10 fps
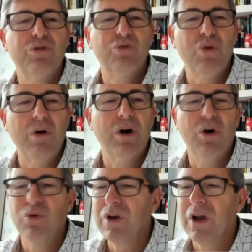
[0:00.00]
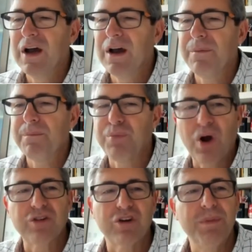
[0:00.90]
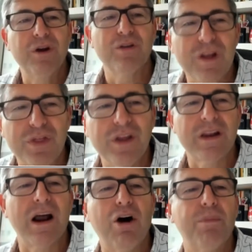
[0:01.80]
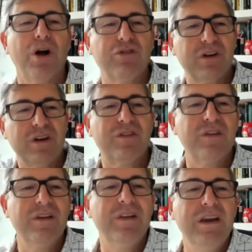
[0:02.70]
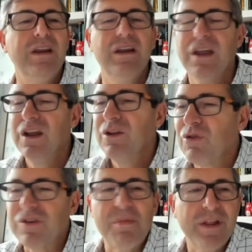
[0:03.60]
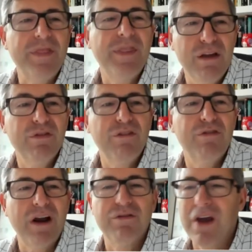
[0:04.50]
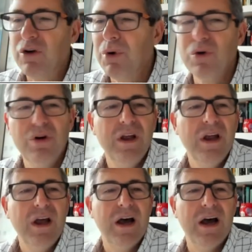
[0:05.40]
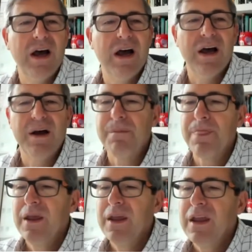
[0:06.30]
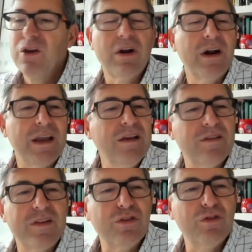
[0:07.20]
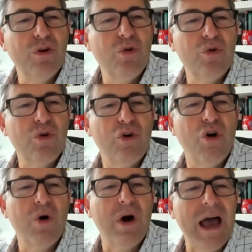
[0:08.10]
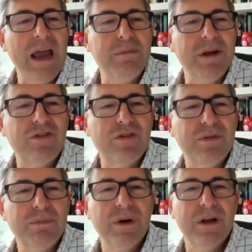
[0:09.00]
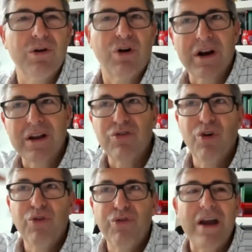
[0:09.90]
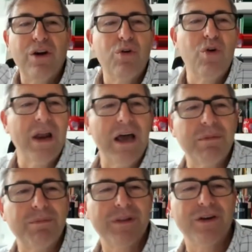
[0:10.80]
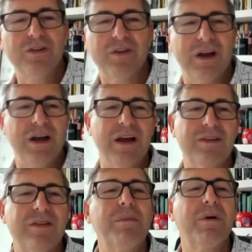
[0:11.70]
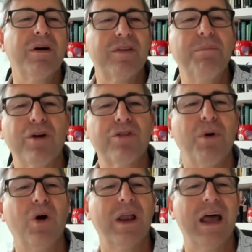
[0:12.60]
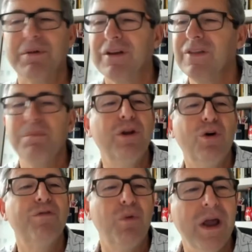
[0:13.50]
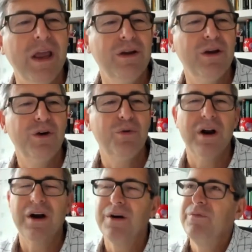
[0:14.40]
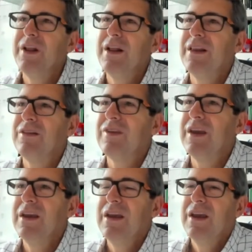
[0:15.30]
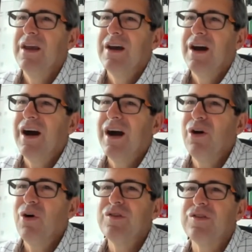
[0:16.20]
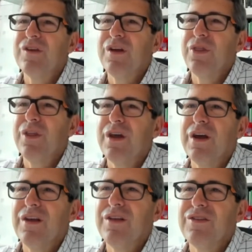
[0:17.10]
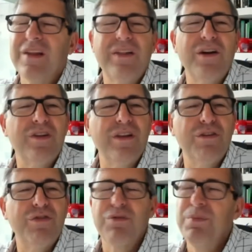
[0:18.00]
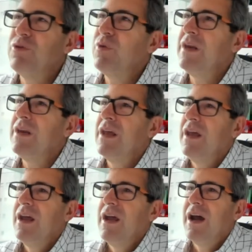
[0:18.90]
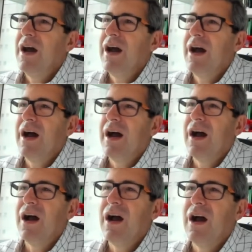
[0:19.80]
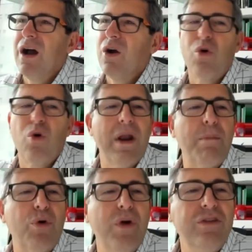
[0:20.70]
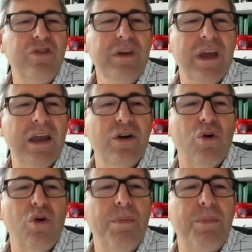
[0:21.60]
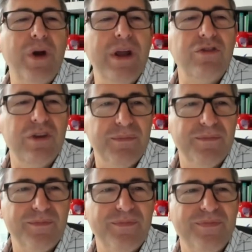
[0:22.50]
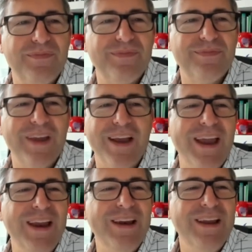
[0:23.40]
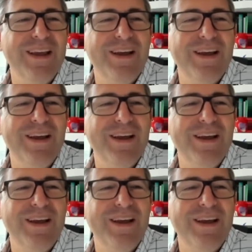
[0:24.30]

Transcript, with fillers: to our own uh, project because they think that our project is is leading to something that they, they find valuable um, in other cases, there is no goal alignment, but or at least no final goal alignment, but there is a, a some some possible alignment in the middle of the way where, let's say, I always say that there is a difference between uh, collaborating and cooperating. Again,